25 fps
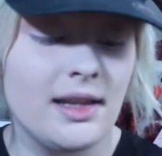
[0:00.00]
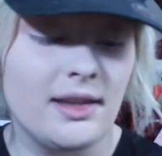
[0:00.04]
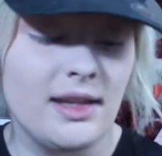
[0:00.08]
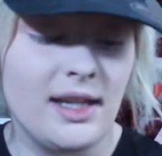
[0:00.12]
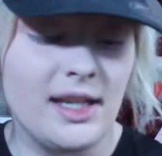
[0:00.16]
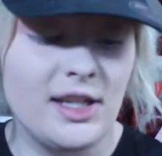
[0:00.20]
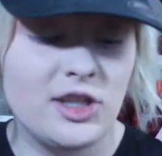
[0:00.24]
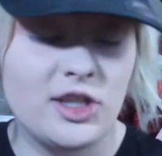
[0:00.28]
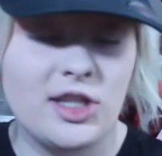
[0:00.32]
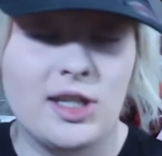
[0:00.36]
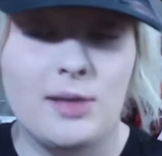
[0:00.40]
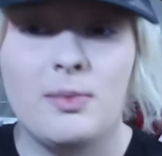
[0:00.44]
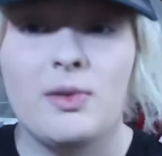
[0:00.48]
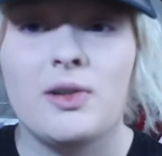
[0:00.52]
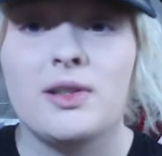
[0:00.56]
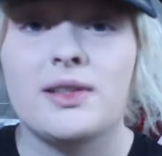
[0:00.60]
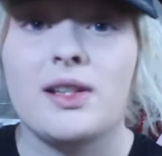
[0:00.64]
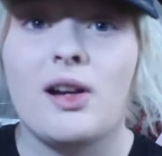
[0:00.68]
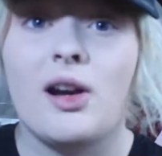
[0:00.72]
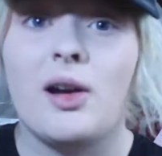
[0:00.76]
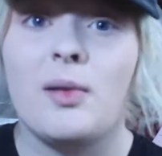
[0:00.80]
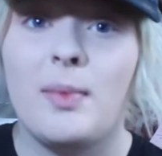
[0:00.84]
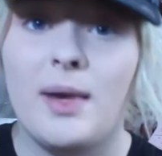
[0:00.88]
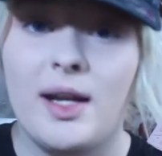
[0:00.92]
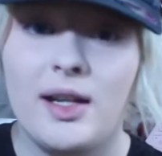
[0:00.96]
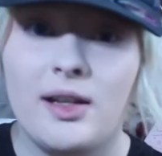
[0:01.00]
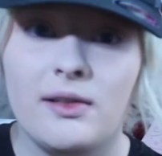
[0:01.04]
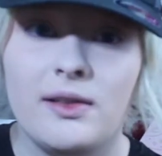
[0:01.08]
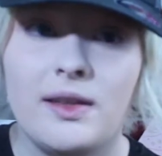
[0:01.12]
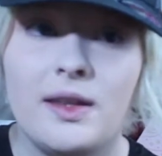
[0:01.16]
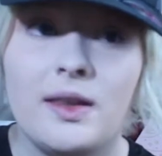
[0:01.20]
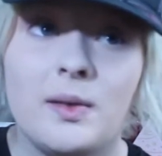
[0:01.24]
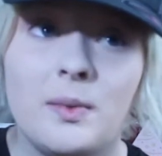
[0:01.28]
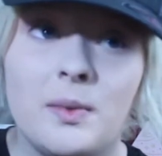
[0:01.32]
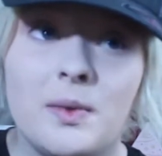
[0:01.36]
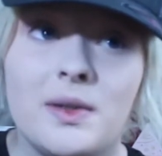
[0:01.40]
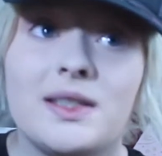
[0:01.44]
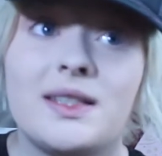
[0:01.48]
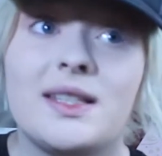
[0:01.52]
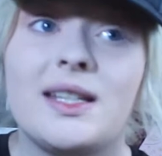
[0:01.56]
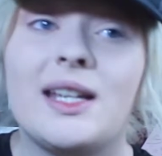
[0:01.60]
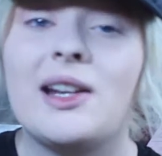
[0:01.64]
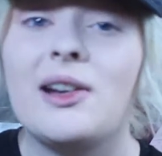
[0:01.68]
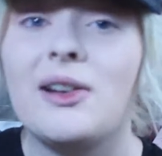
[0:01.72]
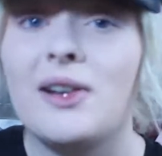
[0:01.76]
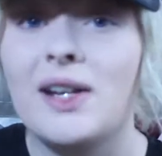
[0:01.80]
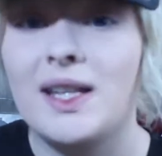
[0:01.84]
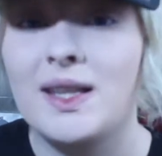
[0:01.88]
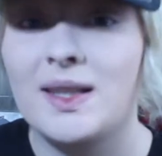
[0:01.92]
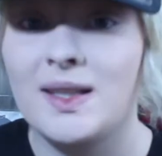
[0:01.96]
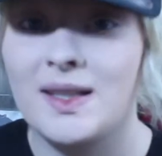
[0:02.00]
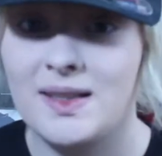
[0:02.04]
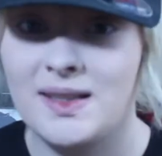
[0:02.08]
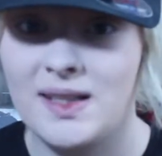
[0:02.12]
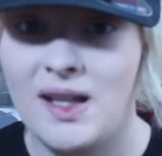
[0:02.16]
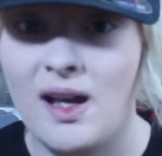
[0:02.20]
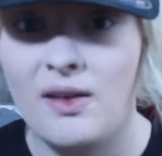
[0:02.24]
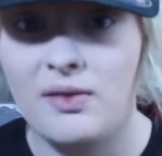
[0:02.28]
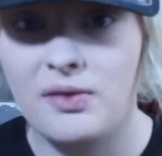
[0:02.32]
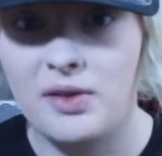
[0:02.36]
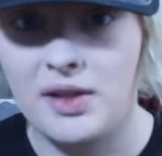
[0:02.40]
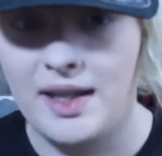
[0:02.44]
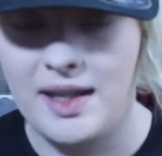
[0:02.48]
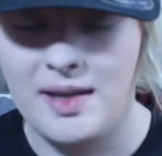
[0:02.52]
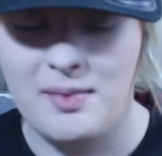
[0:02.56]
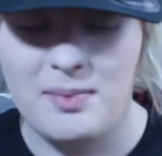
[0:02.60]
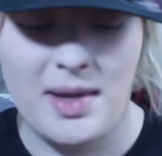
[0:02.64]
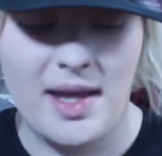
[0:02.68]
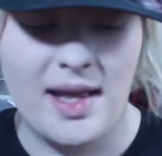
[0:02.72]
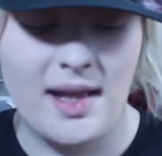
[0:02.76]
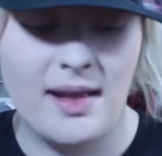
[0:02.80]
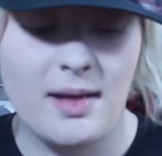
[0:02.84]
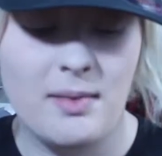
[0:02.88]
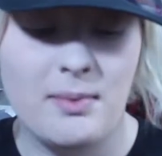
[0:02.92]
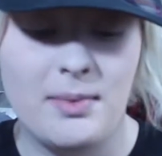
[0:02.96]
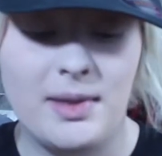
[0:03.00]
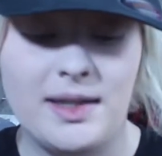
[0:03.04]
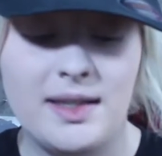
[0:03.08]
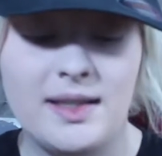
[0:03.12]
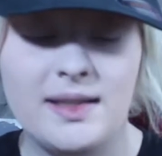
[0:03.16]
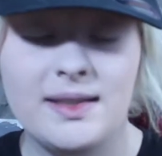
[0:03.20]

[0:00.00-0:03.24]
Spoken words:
These shimmers are better than the ones that are in the Soft Glam palette, but